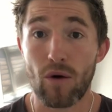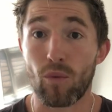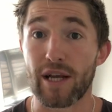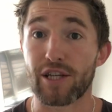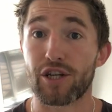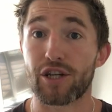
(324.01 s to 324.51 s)

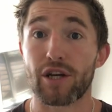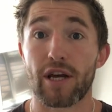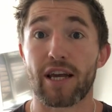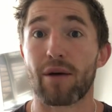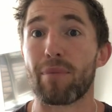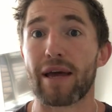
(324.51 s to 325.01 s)
which
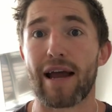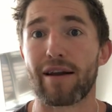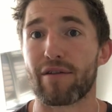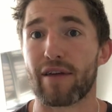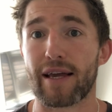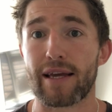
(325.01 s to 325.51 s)
can be
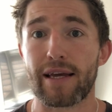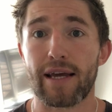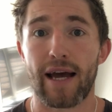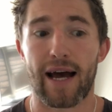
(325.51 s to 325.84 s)
anything,